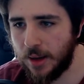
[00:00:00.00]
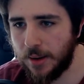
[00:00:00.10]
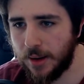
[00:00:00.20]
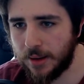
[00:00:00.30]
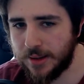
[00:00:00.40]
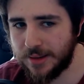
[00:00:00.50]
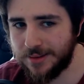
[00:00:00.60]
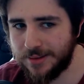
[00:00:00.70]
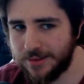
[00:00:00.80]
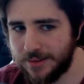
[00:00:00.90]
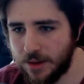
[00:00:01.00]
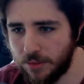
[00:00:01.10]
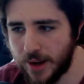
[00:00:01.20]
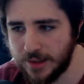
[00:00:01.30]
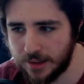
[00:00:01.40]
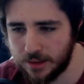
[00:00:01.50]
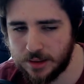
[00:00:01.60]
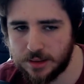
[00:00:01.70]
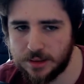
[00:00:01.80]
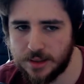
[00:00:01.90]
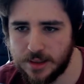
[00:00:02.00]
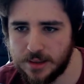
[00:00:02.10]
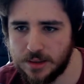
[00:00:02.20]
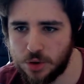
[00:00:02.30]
that theoretically this